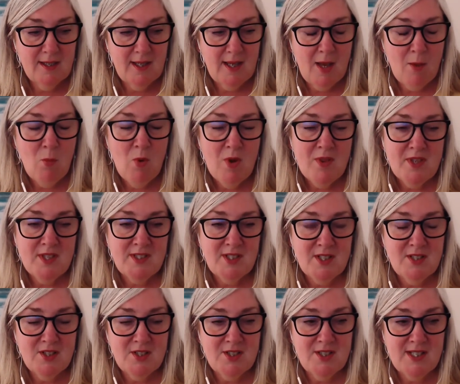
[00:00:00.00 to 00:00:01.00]
And what this
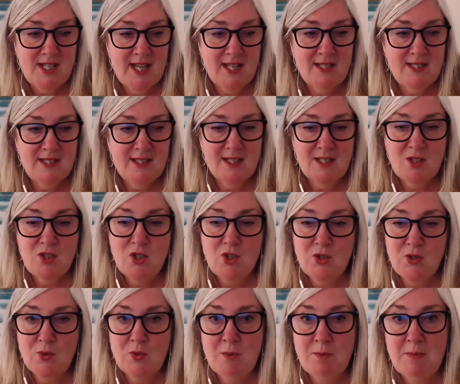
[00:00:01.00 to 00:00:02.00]
understanding has
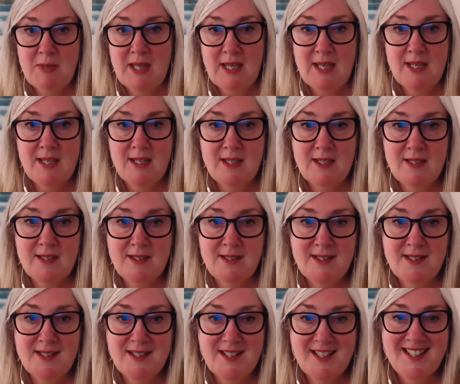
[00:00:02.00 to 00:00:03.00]
shown me
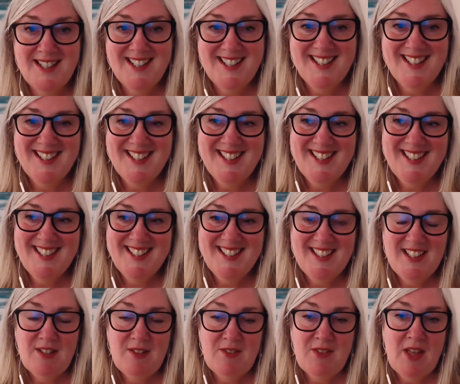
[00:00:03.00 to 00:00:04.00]
is
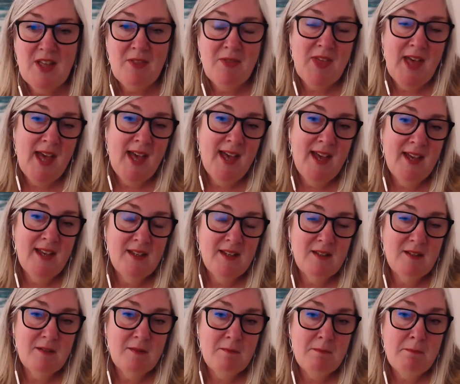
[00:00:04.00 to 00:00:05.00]
that
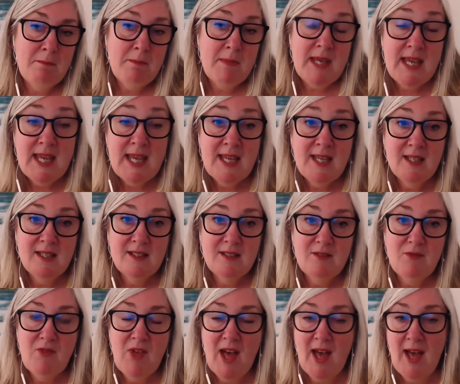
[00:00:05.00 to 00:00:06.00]
me,
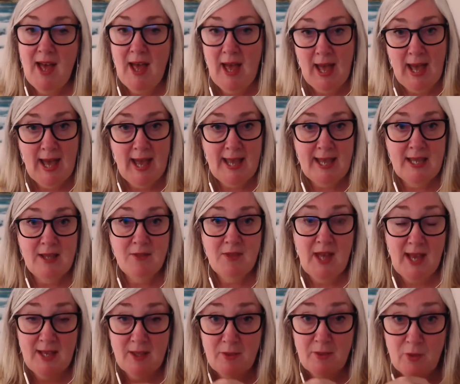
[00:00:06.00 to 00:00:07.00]
that
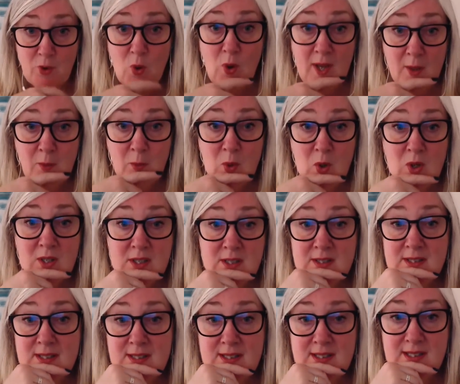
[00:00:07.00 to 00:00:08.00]
I thought I
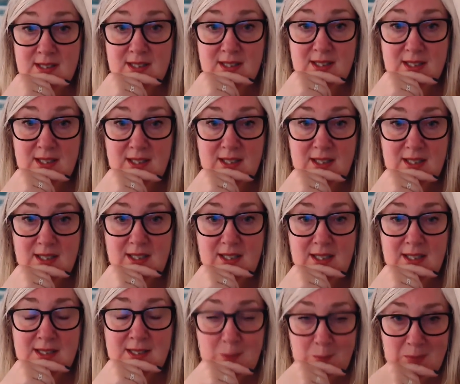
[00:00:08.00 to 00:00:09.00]
was,
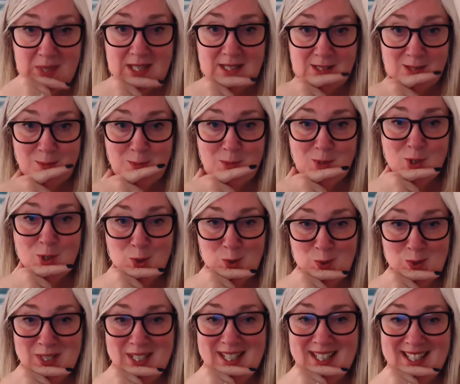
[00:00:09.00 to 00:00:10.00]
is a made-up
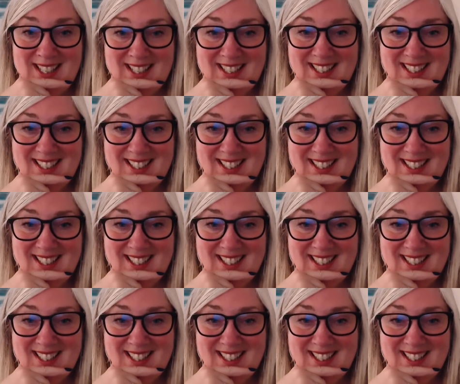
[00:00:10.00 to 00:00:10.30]
story.